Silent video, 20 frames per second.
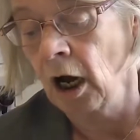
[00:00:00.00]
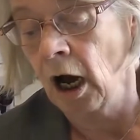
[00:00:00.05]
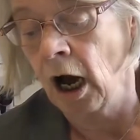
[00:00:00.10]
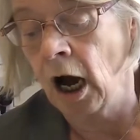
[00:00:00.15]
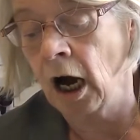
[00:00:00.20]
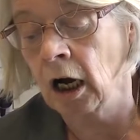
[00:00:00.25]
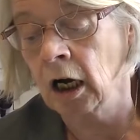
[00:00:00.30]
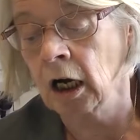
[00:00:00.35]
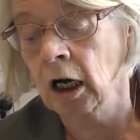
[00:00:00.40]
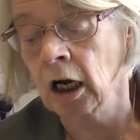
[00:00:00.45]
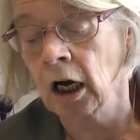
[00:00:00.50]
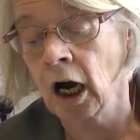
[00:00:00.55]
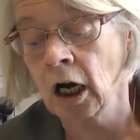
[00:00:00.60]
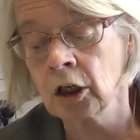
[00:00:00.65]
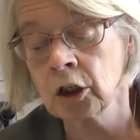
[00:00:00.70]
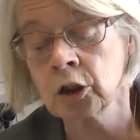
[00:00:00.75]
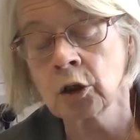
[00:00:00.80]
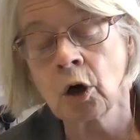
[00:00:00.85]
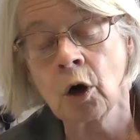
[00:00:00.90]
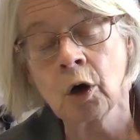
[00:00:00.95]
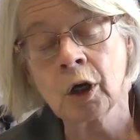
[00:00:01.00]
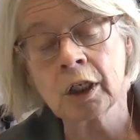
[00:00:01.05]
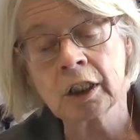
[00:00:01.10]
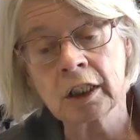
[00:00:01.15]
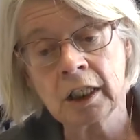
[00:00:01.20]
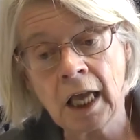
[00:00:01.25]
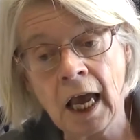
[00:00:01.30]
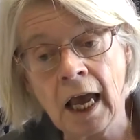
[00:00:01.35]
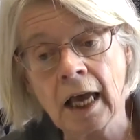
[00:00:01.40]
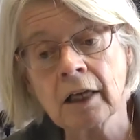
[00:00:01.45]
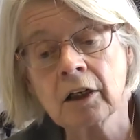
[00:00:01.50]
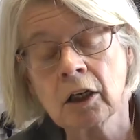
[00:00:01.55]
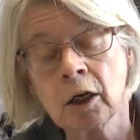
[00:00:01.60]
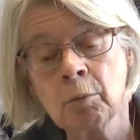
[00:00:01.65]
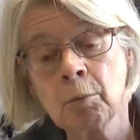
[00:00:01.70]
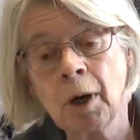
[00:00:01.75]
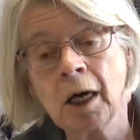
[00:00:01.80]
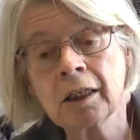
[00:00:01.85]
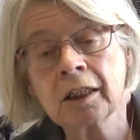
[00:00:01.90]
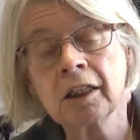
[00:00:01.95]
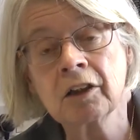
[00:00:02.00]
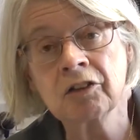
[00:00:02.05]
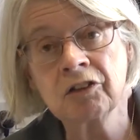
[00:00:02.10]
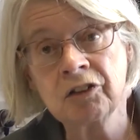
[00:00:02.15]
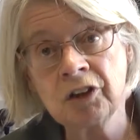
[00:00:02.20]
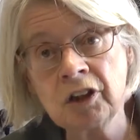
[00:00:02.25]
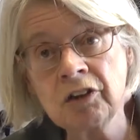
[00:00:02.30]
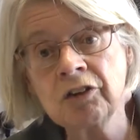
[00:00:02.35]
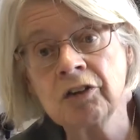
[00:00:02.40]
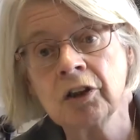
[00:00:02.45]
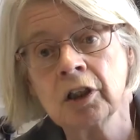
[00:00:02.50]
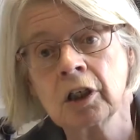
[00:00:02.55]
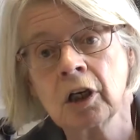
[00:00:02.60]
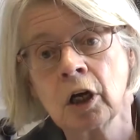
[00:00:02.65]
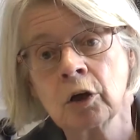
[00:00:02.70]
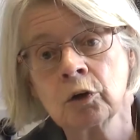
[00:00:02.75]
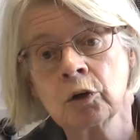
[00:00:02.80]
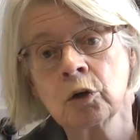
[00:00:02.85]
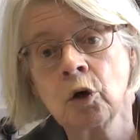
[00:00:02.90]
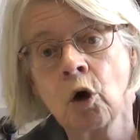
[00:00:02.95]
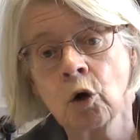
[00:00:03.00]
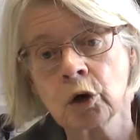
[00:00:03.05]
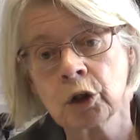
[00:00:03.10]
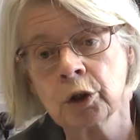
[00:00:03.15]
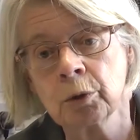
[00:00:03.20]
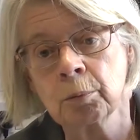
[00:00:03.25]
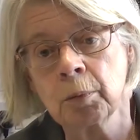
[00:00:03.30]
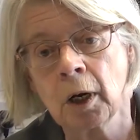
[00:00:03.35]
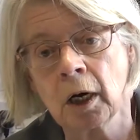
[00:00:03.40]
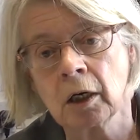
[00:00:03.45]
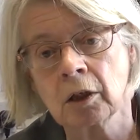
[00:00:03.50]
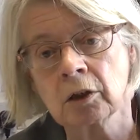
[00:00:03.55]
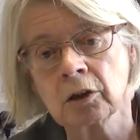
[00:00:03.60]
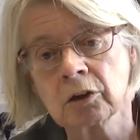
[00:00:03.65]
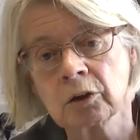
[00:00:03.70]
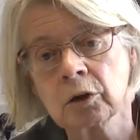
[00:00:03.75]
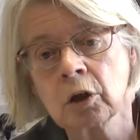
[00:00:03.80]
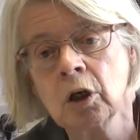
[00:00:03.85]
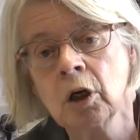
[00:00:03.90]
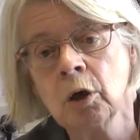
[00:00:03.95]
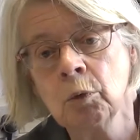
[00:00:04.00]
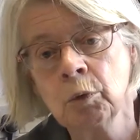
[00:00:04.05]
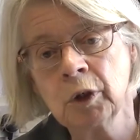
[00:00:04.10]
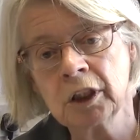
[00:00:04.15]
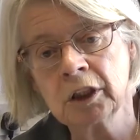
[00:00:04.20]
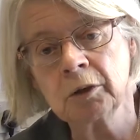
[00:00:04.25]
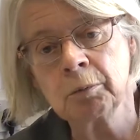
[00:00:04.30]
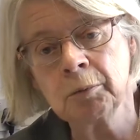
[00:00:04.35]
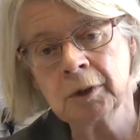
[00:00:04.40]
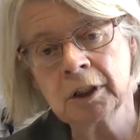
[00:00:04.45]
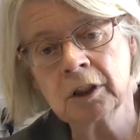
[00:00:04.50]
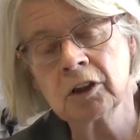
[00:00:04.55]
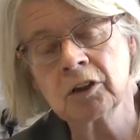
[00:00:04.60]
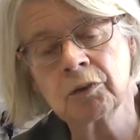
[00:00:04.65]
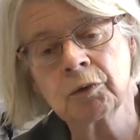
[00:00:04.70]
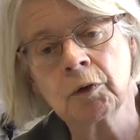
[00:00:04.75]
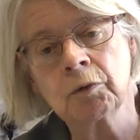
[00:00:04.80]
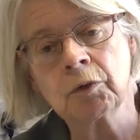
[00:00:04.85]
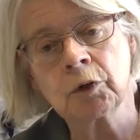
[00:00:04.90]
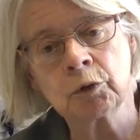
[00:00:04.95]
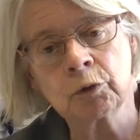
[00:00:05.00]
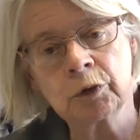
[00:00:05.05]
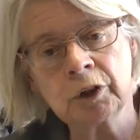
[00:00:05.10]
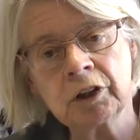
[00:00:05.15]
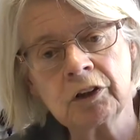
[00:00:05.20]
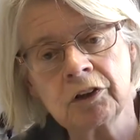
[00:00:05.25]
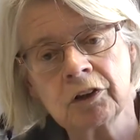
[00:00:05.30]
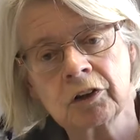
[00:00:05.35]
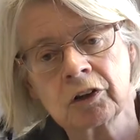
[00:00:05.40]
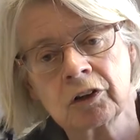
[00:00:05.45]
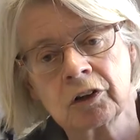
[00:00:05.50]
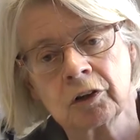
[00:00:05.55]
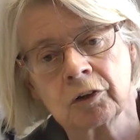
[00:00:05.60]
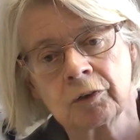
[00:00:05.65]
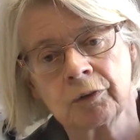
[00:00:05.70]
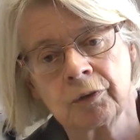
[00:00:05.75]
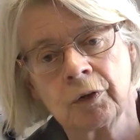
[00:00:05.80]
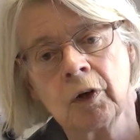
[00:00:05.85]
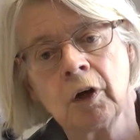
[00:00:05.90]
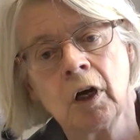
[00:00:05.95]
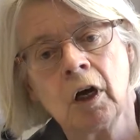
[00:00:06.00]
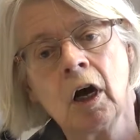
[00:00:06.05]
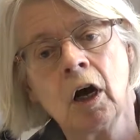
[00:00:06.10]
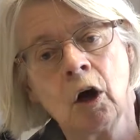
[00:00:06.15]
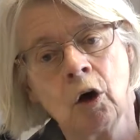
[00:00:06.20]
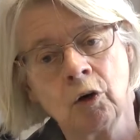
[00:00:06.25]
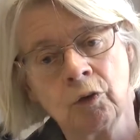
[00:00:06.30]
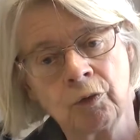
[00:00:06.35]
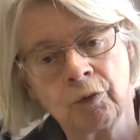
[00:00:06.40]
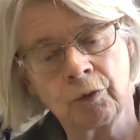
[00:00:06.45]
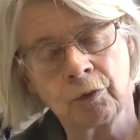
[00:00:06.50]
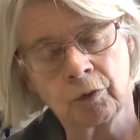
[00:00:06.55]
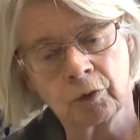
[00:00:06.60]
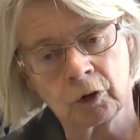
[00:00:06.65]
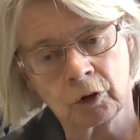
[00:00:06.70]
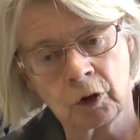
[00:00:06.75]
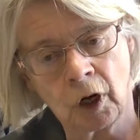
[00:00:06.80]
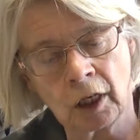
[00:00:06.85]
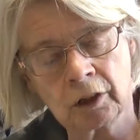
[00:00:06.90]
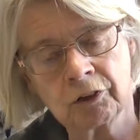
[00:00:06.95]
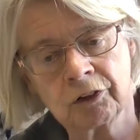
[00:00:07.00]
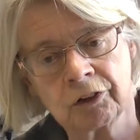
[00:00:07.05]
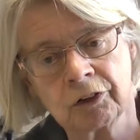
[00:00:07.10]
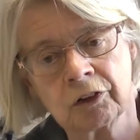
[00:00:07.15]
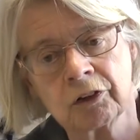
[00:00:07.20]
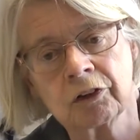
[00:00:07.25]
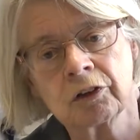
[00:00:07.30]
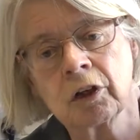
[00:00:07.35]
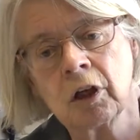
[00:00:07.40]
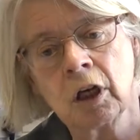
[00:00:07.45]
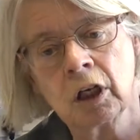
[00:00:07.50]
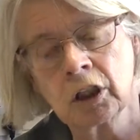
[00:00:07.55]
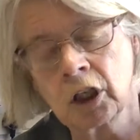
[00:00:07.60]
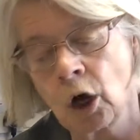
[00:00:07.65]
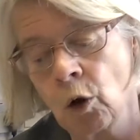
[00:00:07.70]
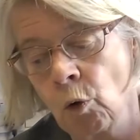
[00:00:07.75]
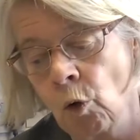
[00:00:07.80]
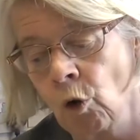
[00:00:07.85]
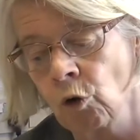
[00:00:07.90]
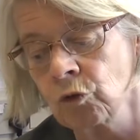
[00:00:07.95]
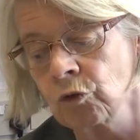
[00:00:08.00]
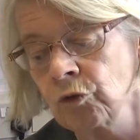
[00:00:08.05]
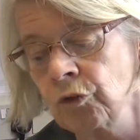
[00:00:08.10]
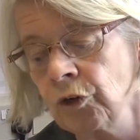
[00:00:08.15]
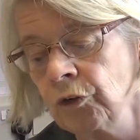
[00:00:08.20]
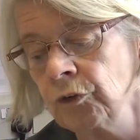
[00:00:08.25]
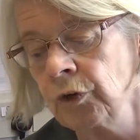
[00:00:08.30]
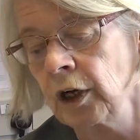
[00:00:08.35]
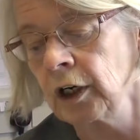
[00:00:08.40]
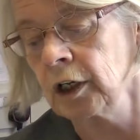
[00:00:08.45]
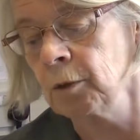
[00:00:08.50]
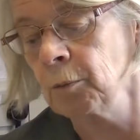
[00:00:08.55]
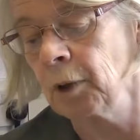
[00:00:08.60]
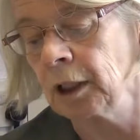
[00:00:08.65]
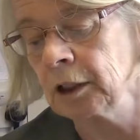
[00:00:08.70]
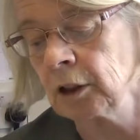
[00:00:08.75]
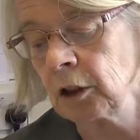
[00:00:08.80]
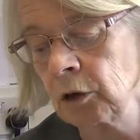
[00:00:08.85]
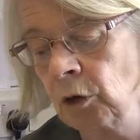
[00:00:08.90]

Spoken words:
and growing debt among existing owner-occupiers, which means that the risks of crisis go on for very much